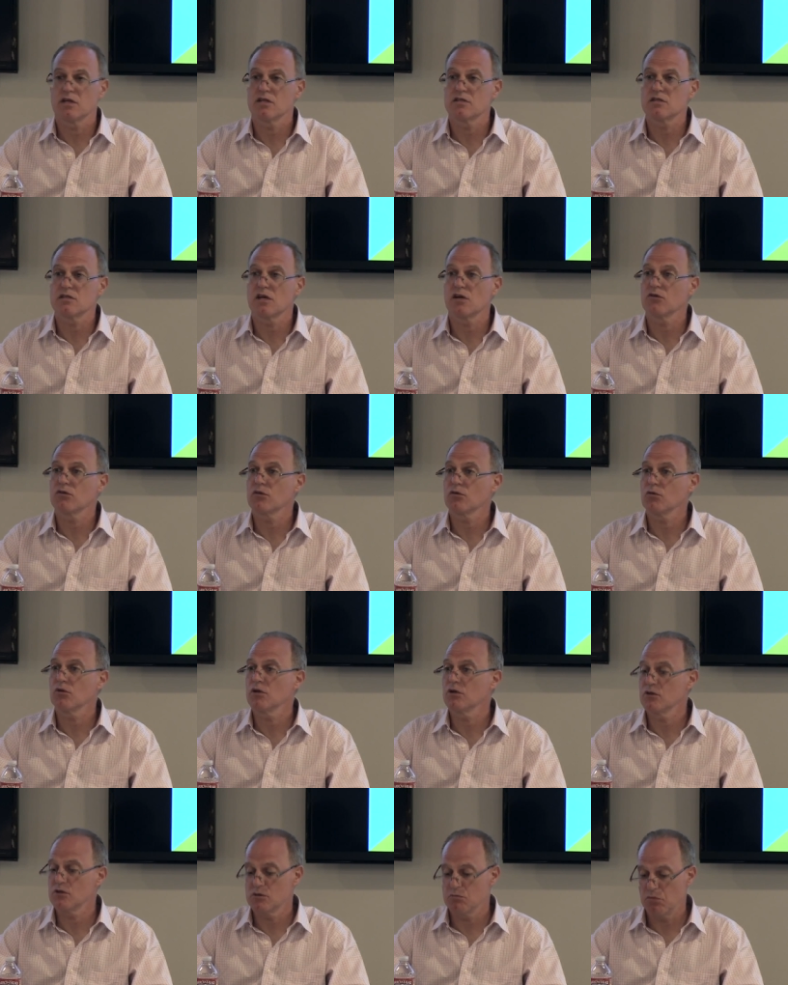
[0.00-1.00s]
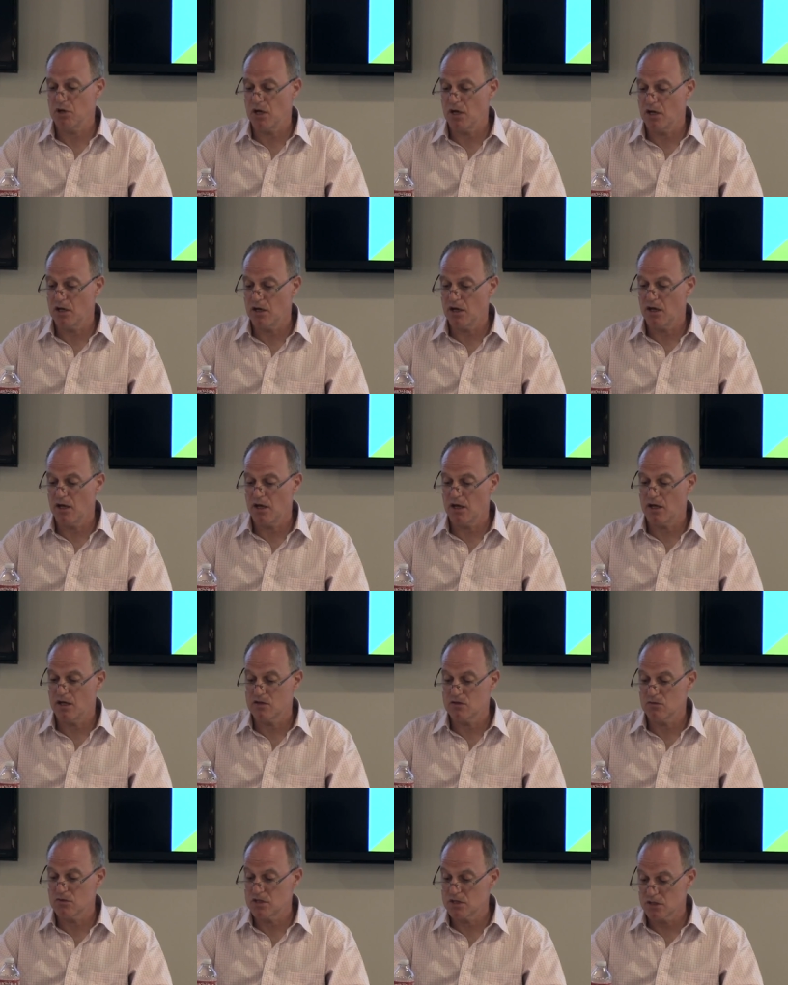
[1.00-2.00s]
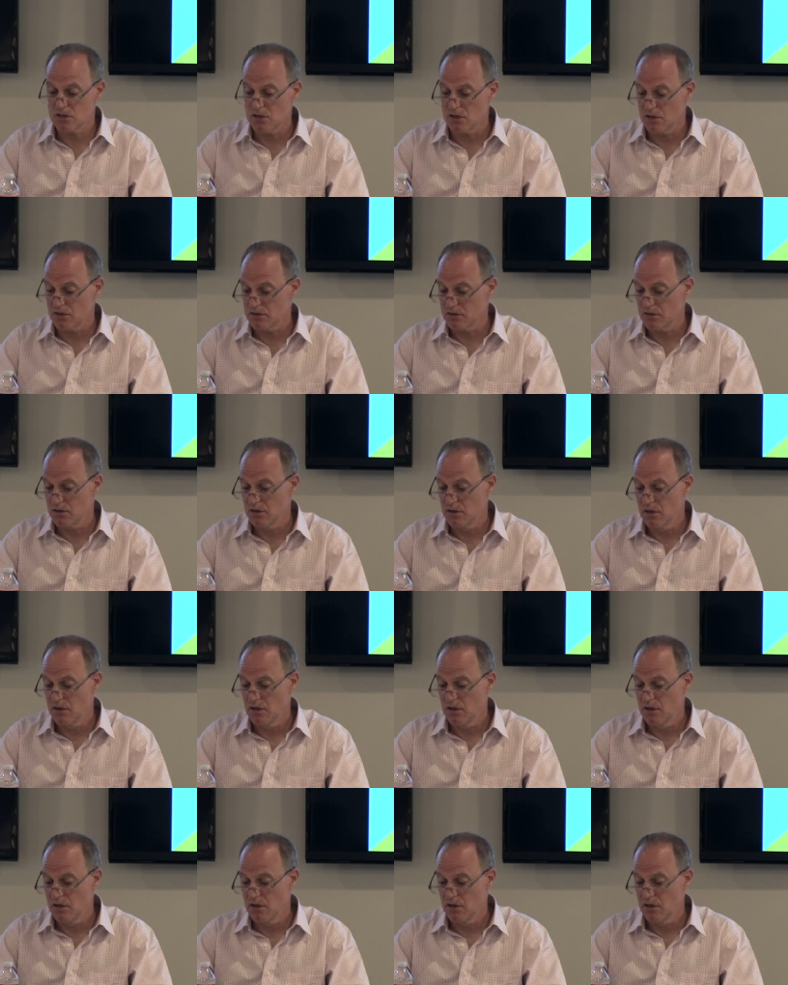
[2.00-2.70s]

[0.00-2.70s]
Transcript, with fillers: That's South Korea and Japan. And as a result,